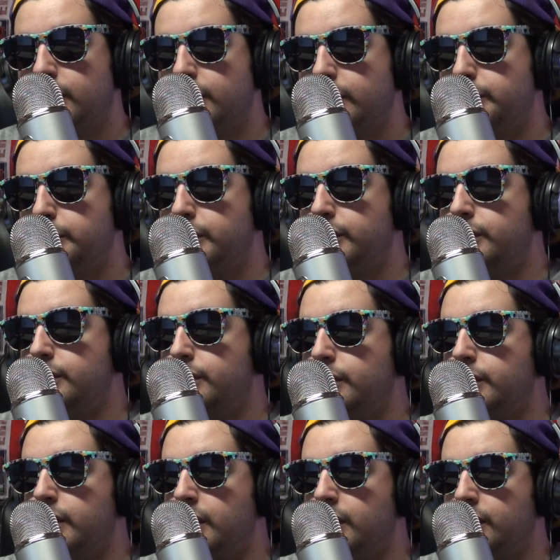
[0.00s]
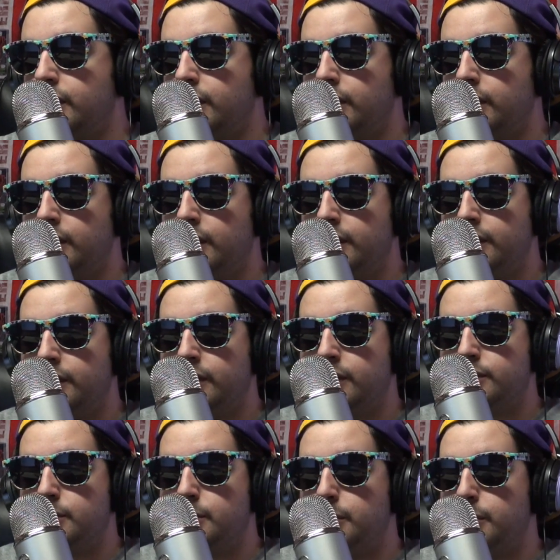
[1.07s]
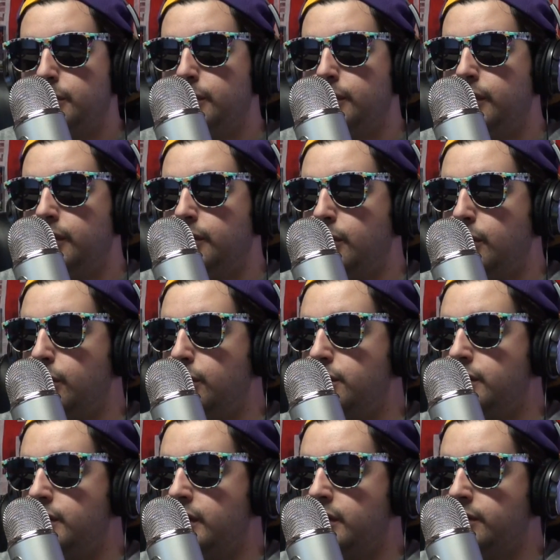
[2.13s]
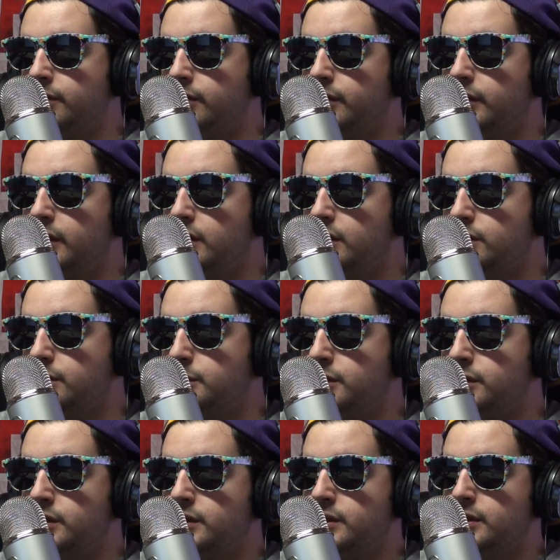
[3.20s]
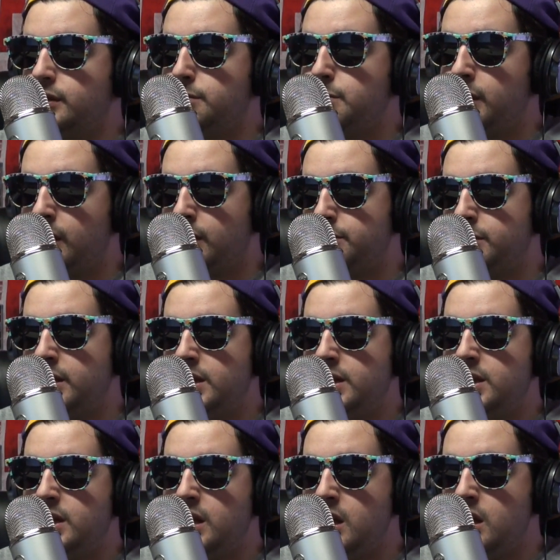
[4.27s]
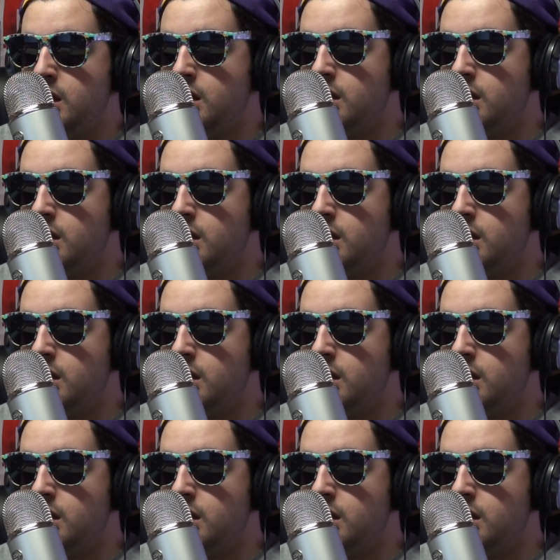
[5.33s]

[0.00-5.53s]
We couldn't order alcohol either because we weren't old enough, so we just listened to Bob Dylan.